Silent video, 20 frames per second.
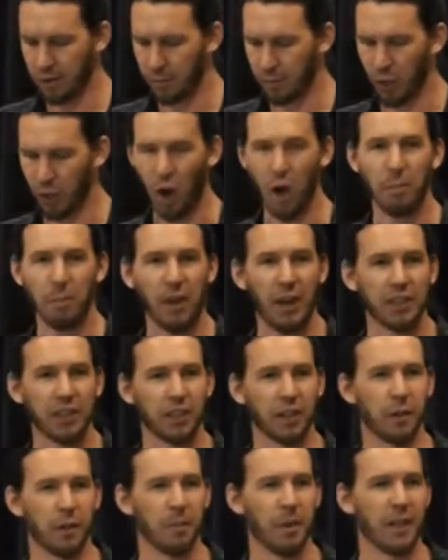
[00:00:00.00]
But I'm
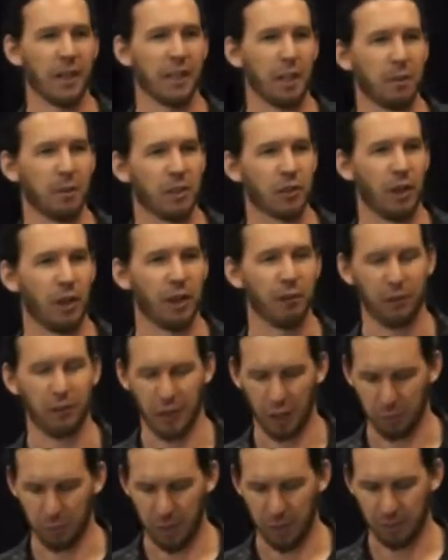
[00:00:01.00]
passionate about demonstrating for
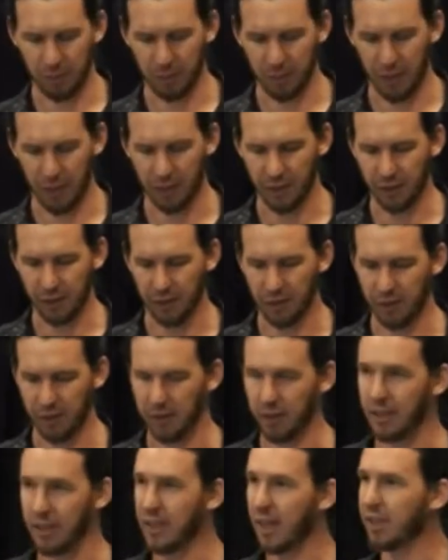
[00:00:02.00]
young people that
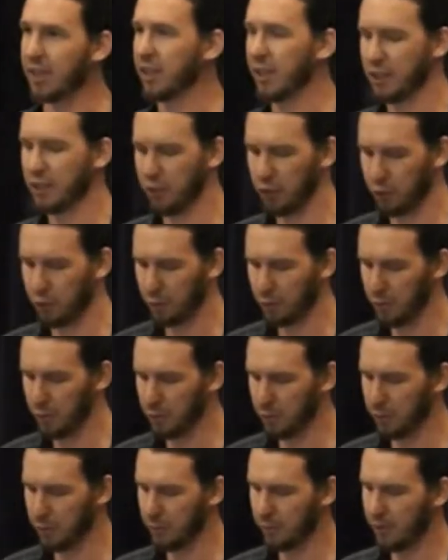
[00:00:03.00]
this actually isn't true.
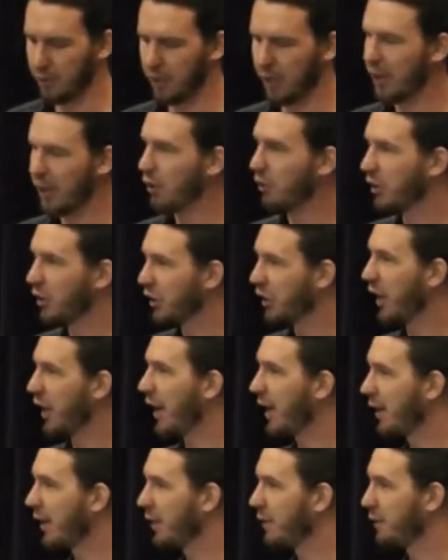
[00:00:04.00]

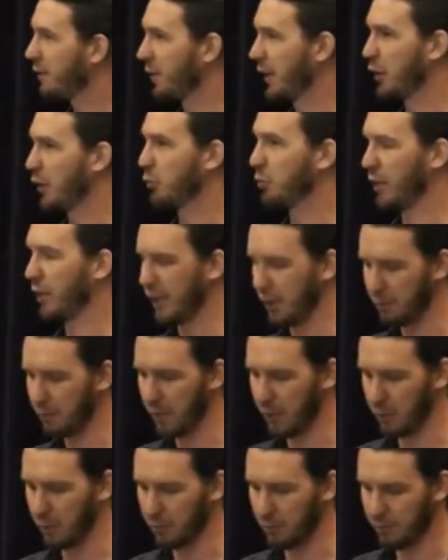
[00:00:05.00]
Christianity fits really
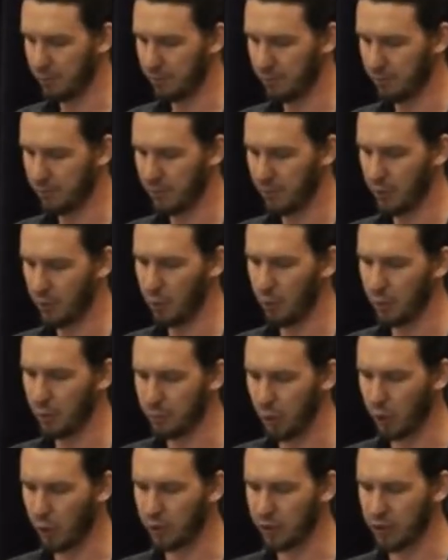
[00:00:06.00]
well with
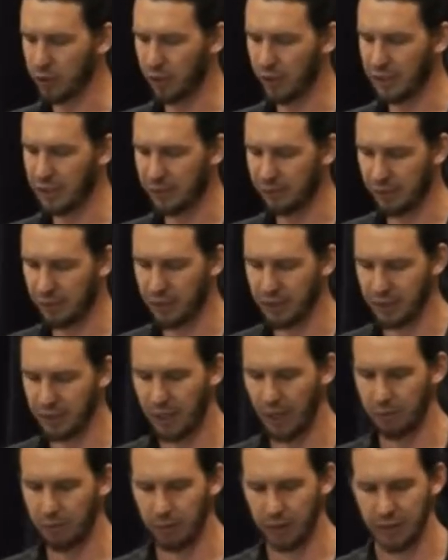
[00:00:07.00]
modern scientific
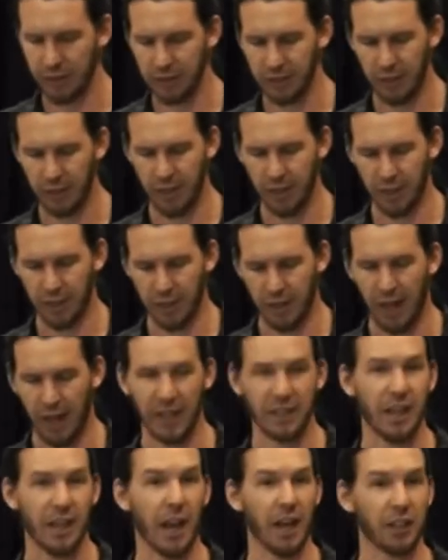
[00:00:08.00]
discoveries, and
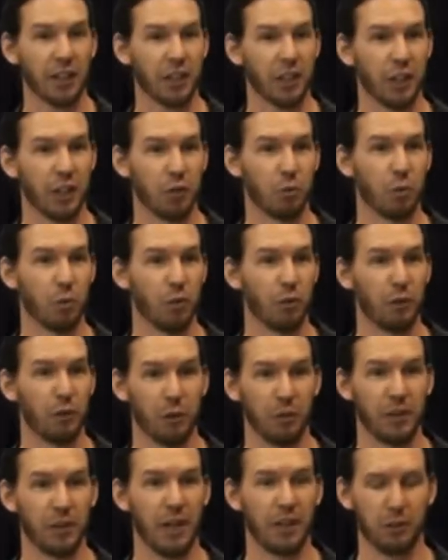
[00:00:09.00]
it's actually the
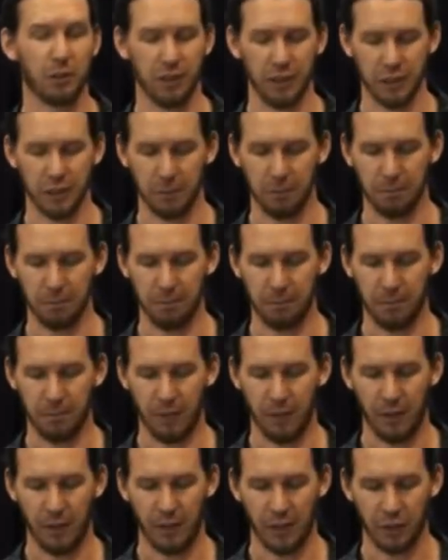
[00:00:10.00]
worldview of naturalism
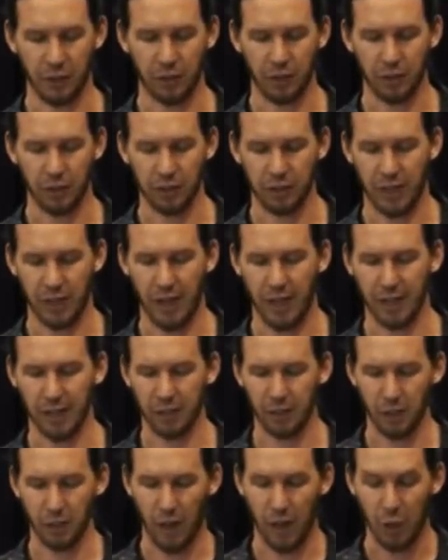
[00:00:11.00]
that struggles to ad
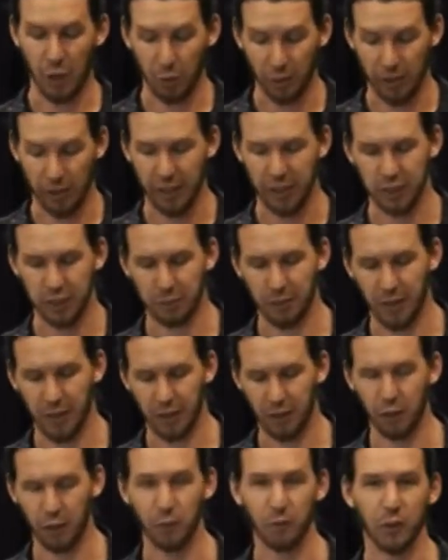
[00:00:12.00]
adequately explain
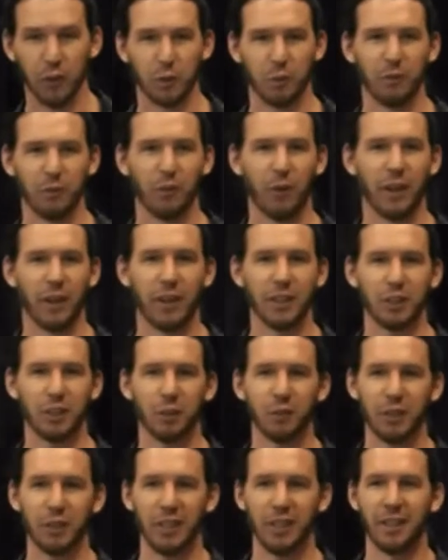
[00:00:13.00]
the universe we find
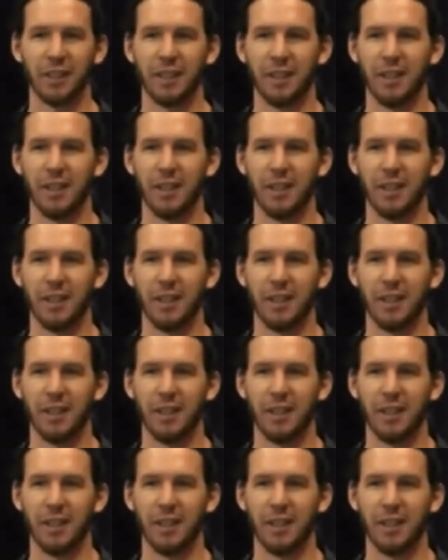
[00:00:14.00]
ourselves in.